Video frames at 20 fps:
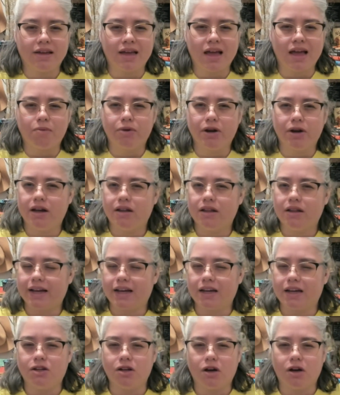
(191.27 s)
Gabrielle
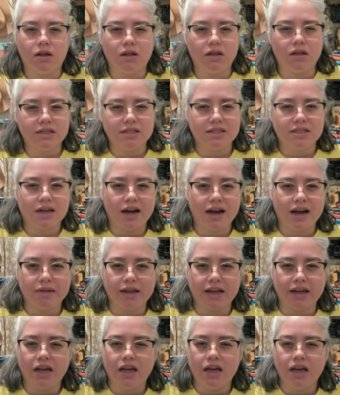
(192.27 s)
like a doll at this time.
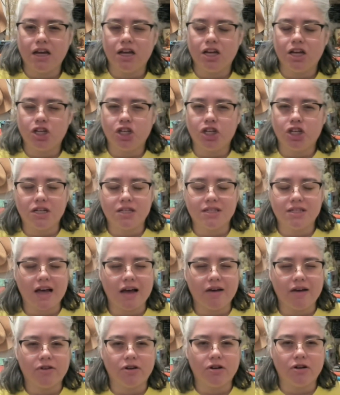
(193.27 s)
Like, she does
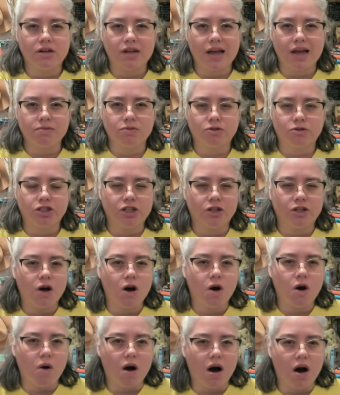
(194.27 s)
have her times where she'll
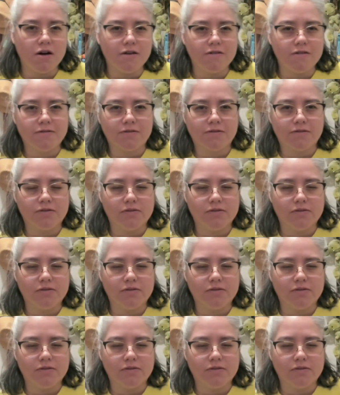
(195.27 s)
go off